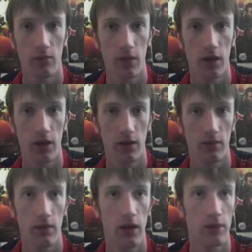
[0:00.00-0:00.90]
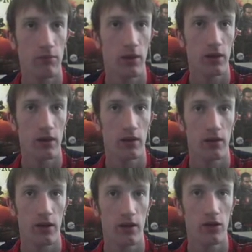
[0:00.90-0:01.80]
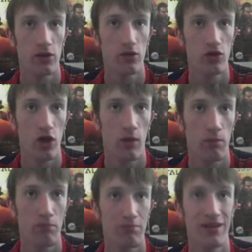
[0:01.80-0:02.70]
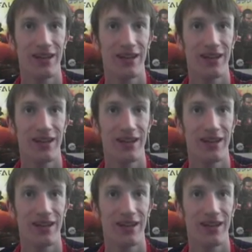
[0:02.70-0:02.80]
Click add pic, and then choose your pic.